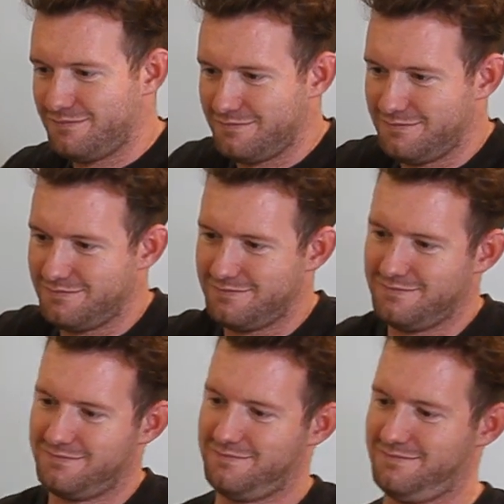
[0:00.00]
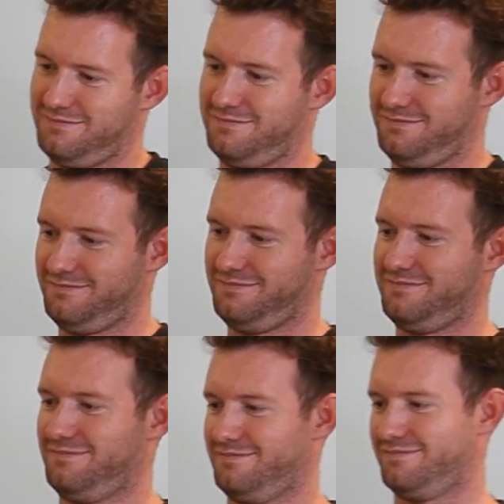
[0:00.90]

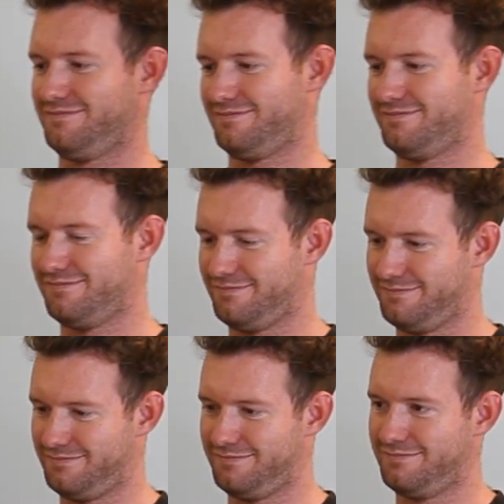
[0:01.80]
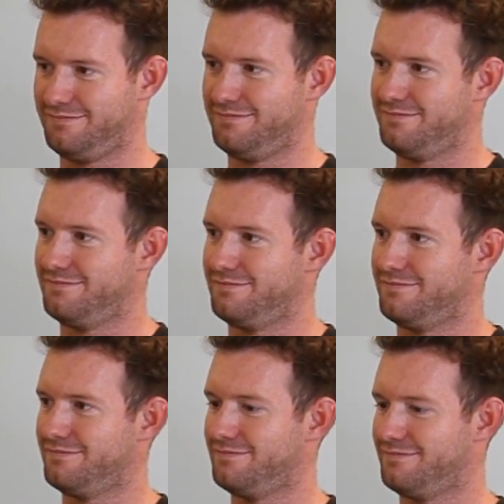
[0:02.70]

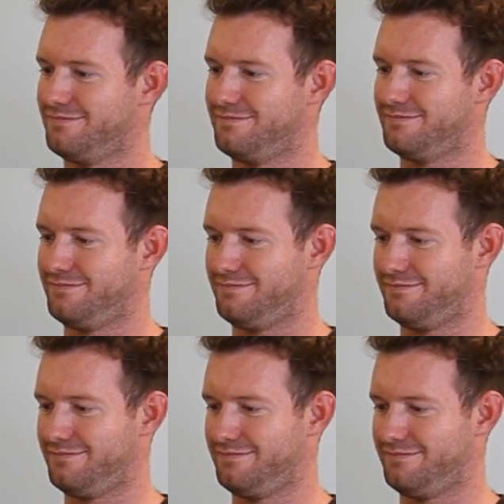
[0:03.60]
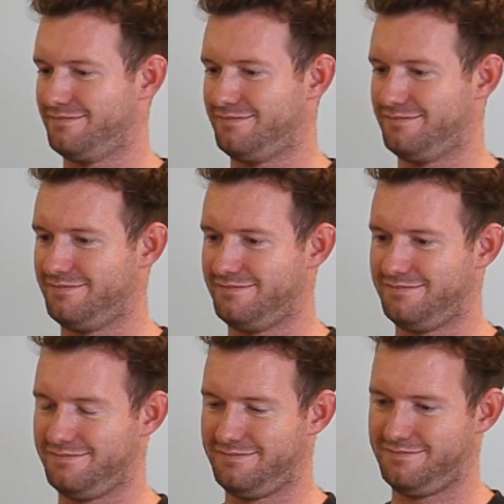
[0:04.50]

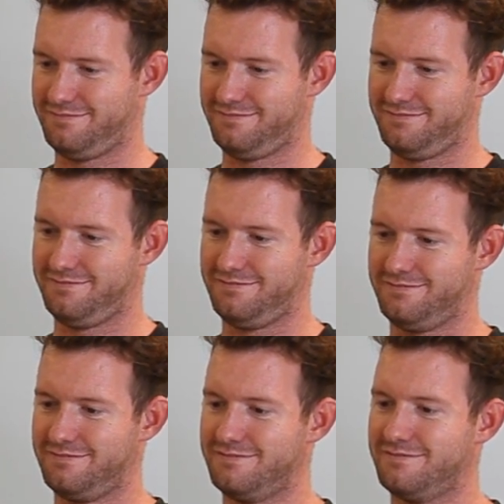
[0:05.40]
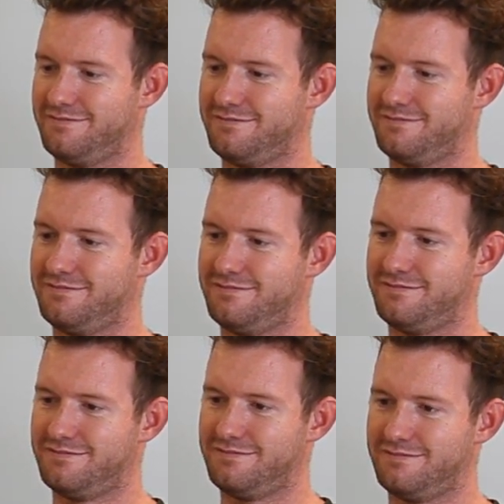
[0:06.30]

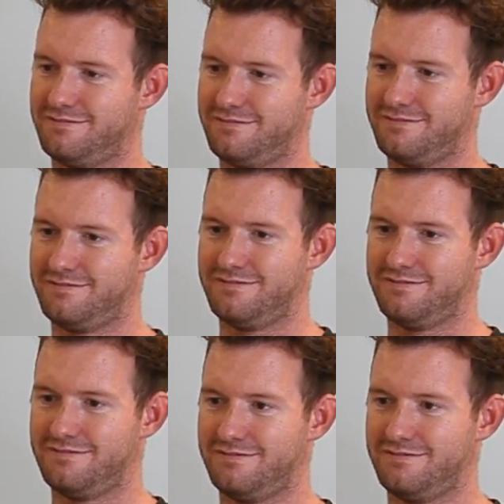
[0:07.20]
This person isn't speaking.